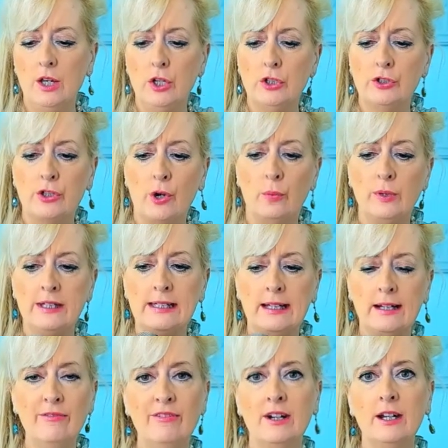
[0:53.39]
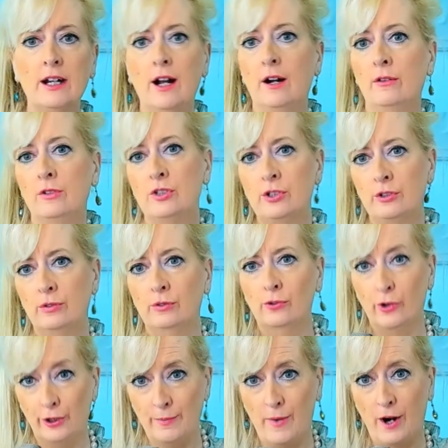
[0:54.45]
So we did a video to
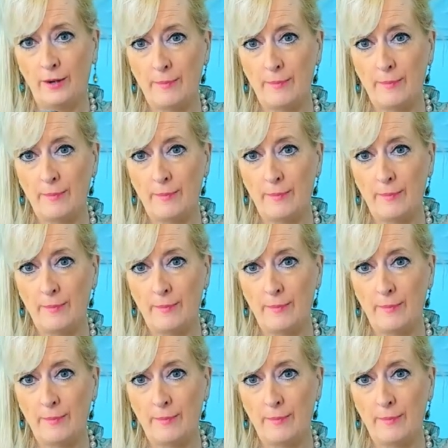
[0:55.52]
Lord Mark